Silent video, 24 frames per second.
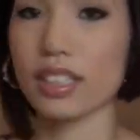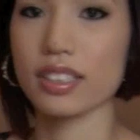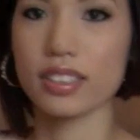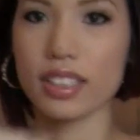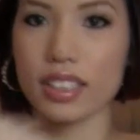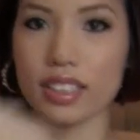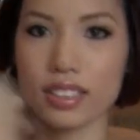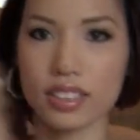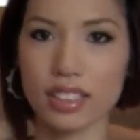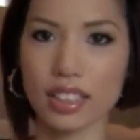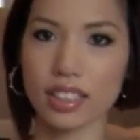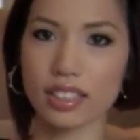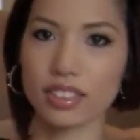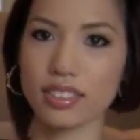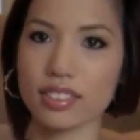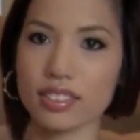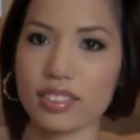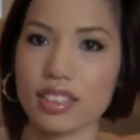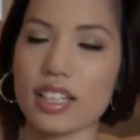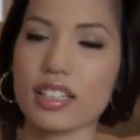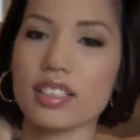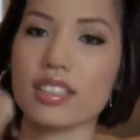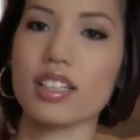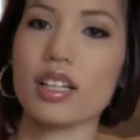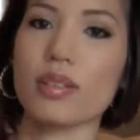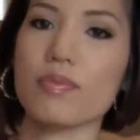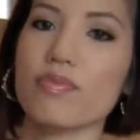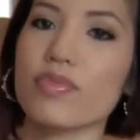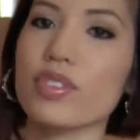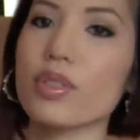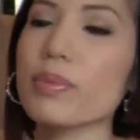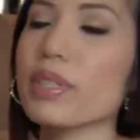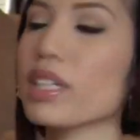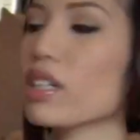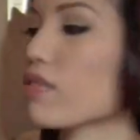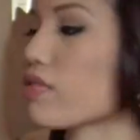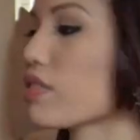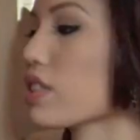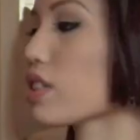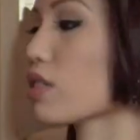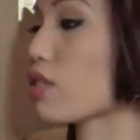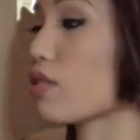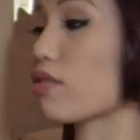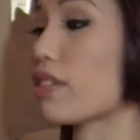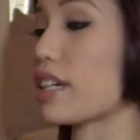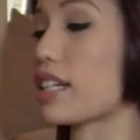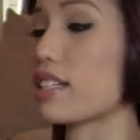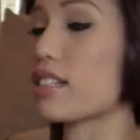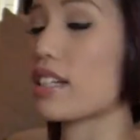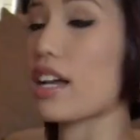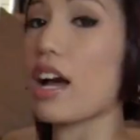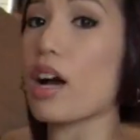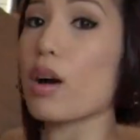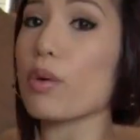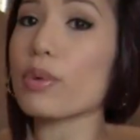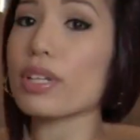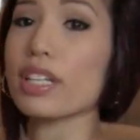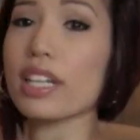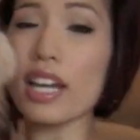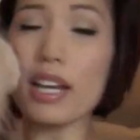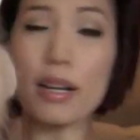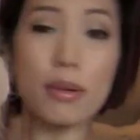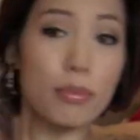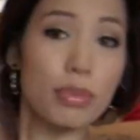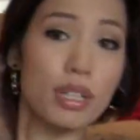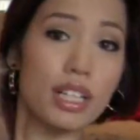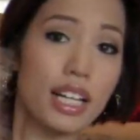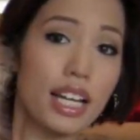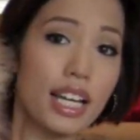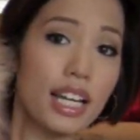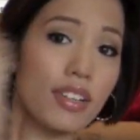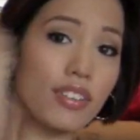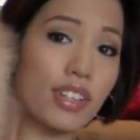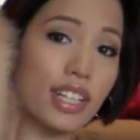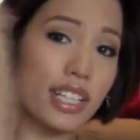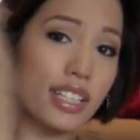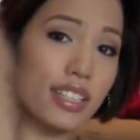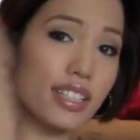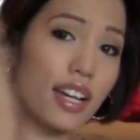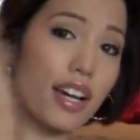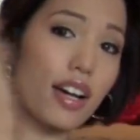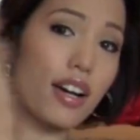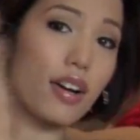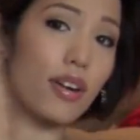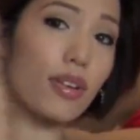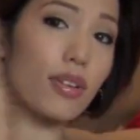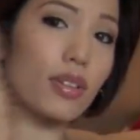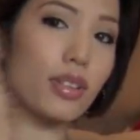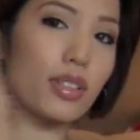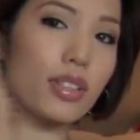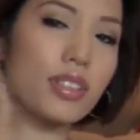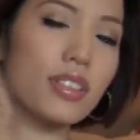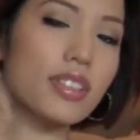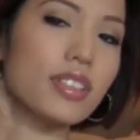hey, hey, hey, I'm filming a video right now. We can't play right now.